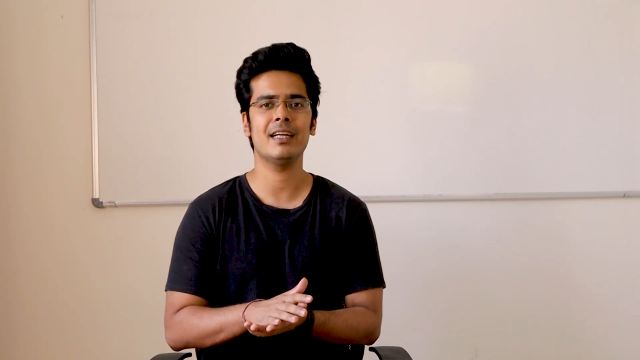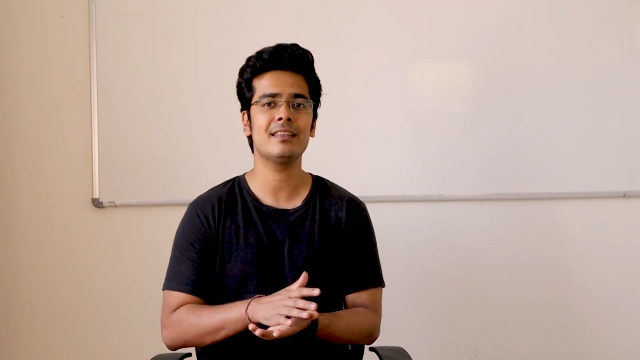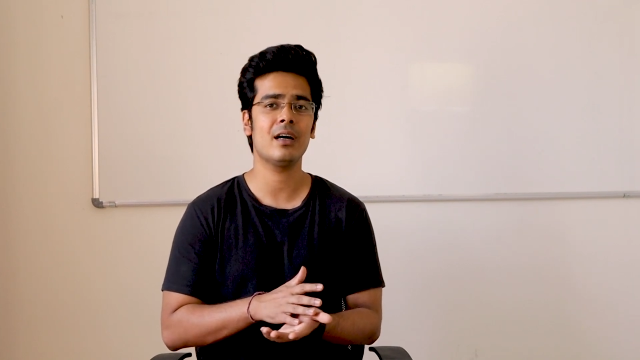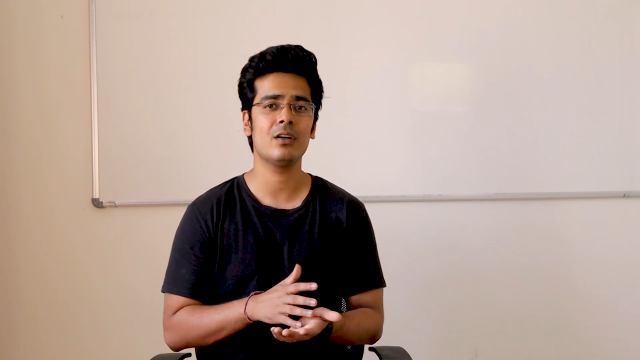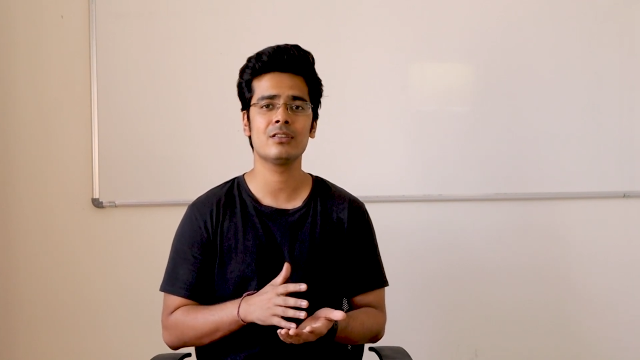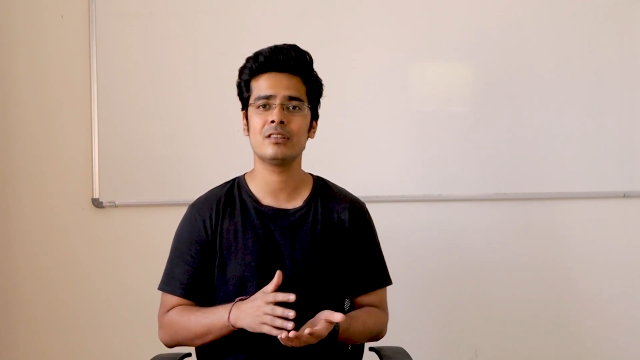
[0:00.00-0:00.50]

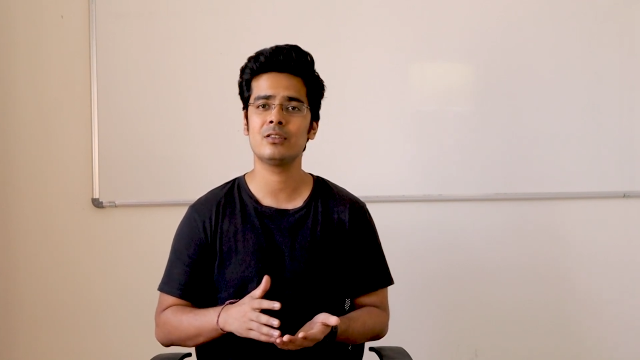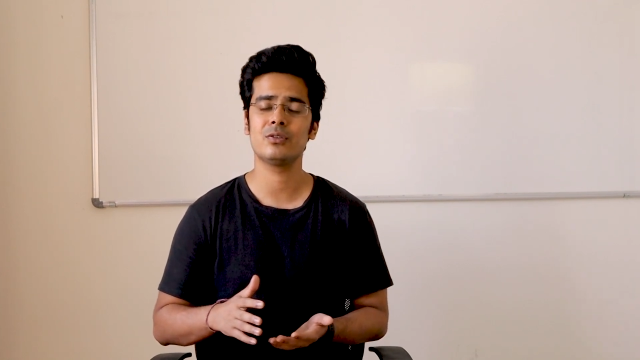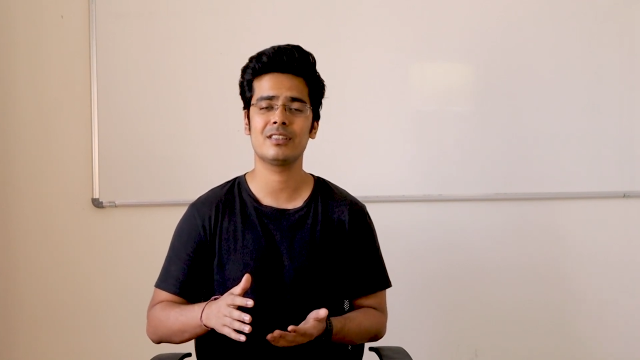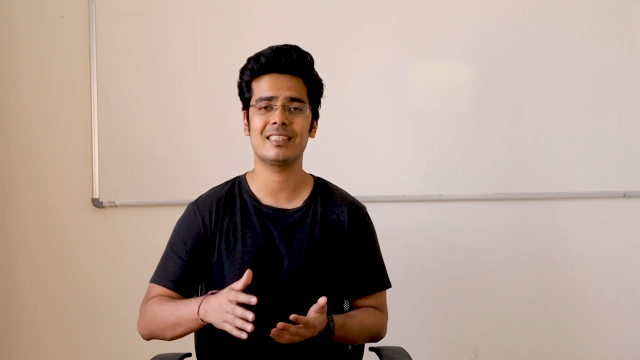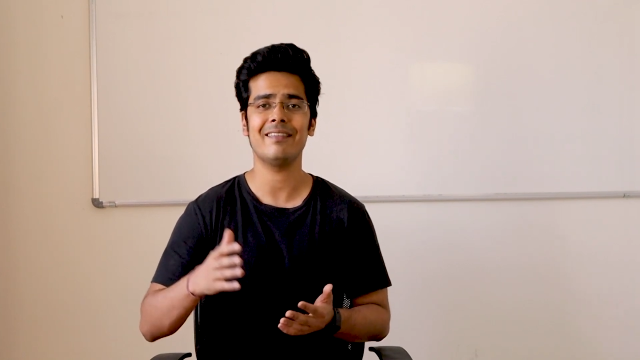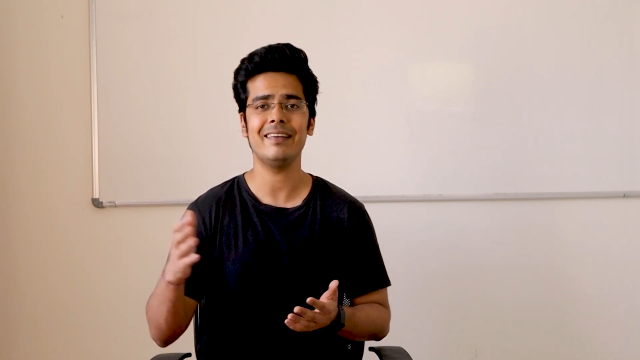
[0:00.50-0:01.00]
5,000 to
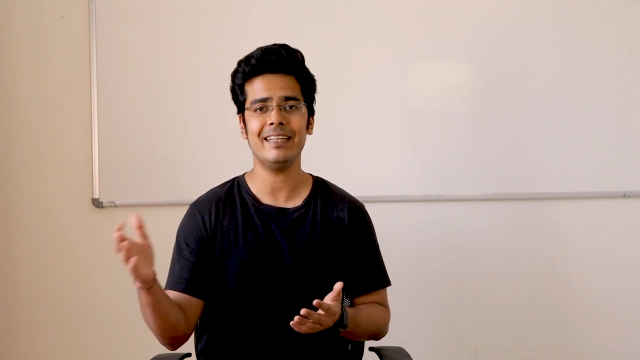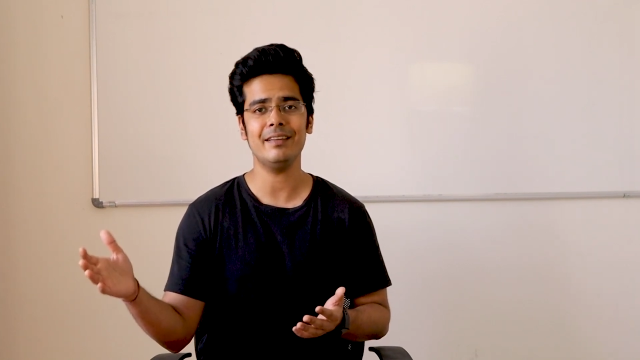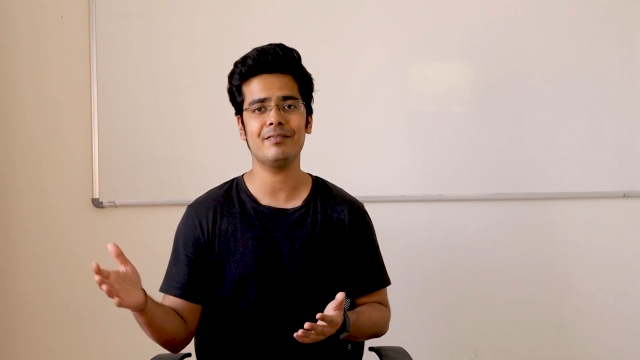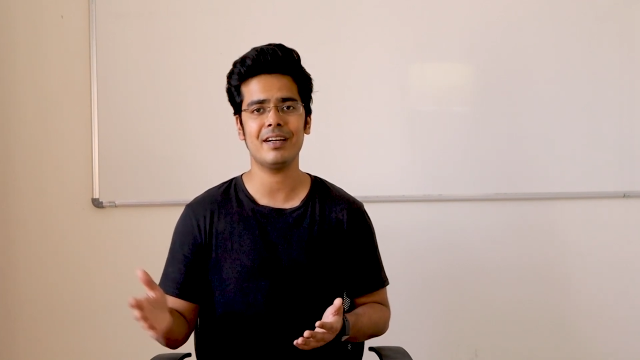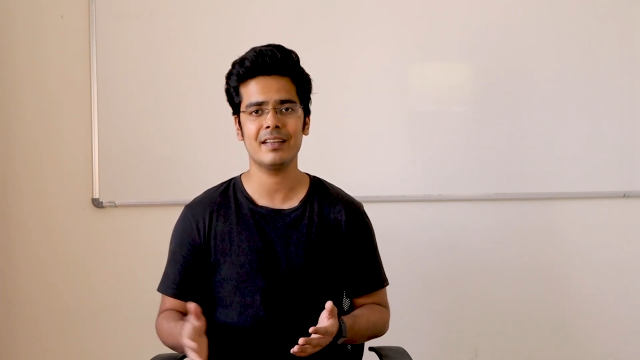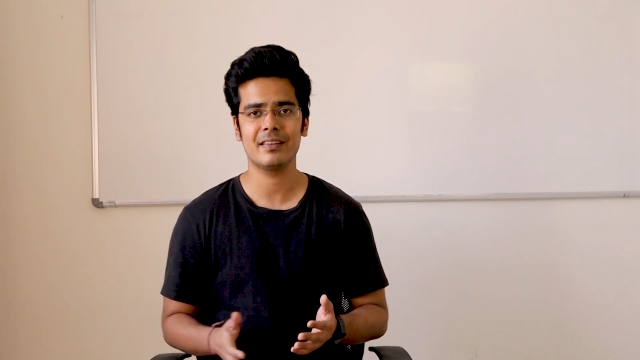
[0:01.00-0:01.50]

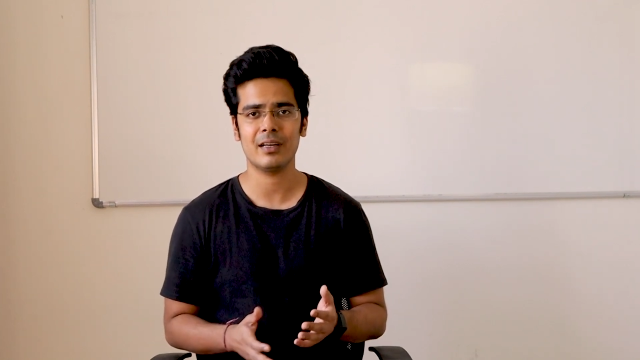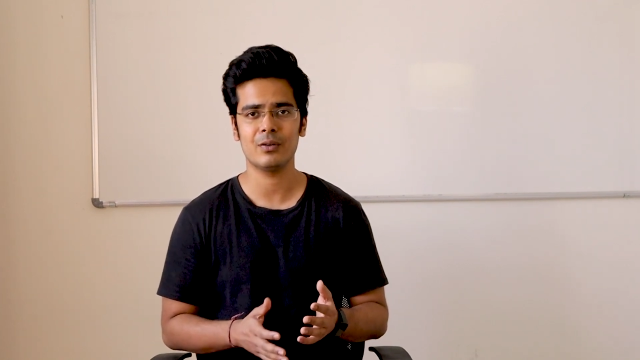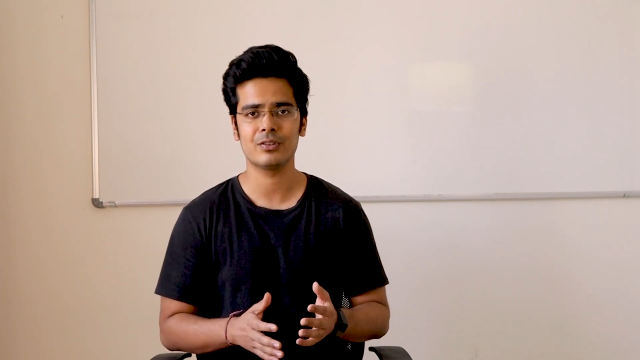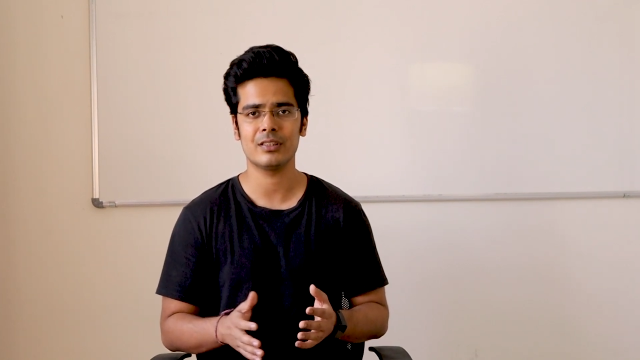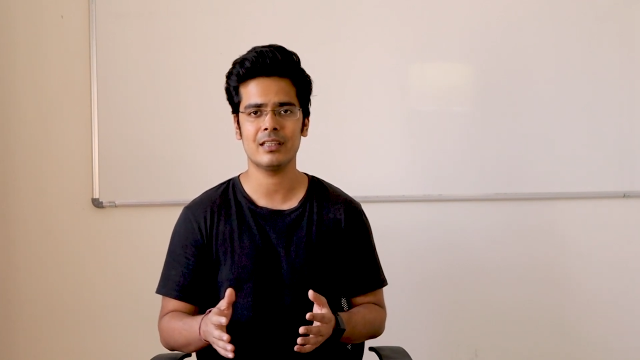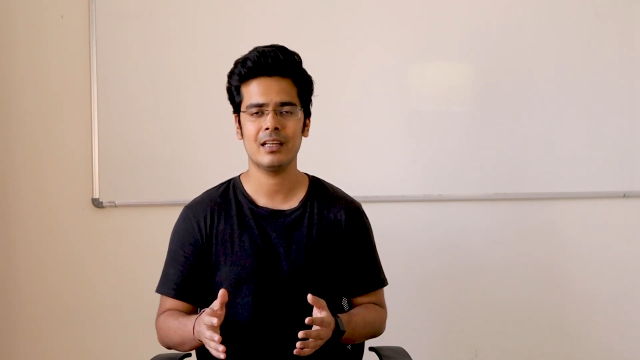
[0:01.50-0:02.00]

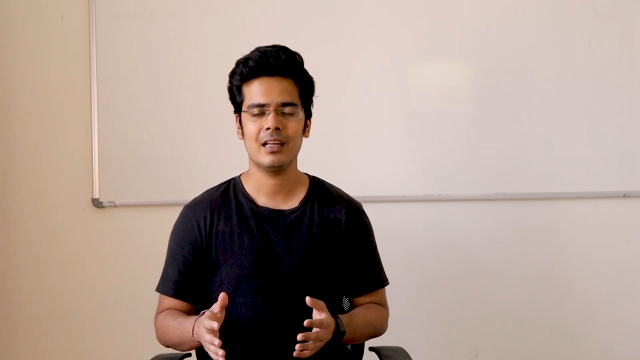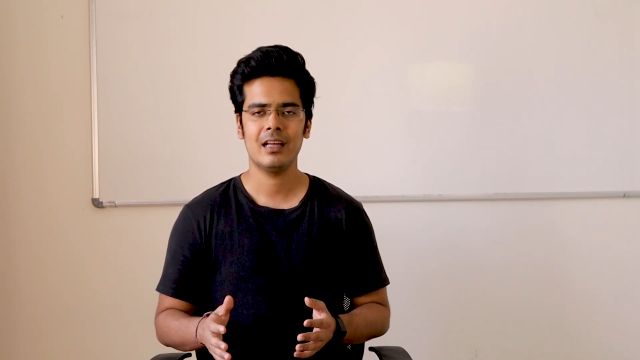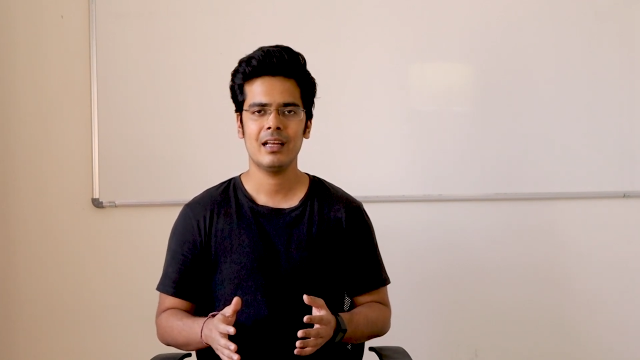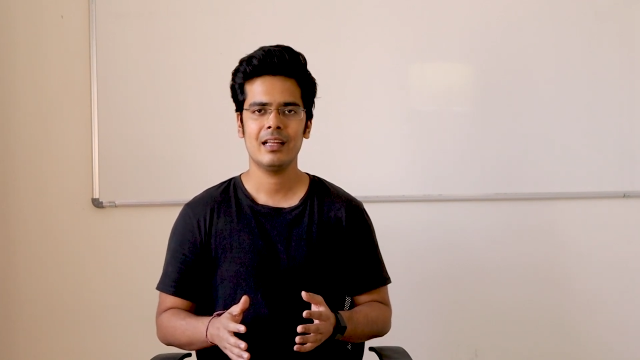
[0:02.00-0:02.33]
75,000.